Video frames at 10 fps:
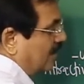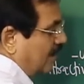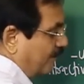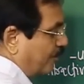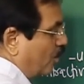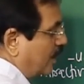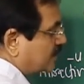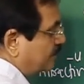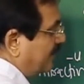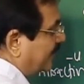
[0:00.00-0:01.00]

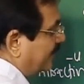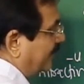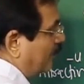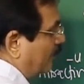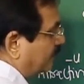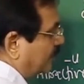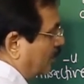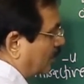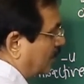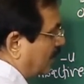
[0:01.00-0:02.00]
approximately of the
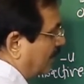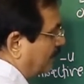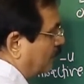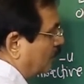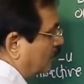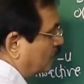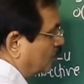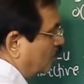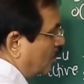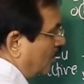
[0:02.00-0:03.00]
order of
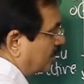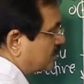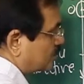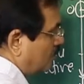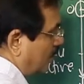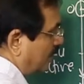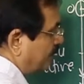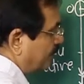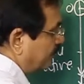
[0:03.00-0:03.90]
2 angstrom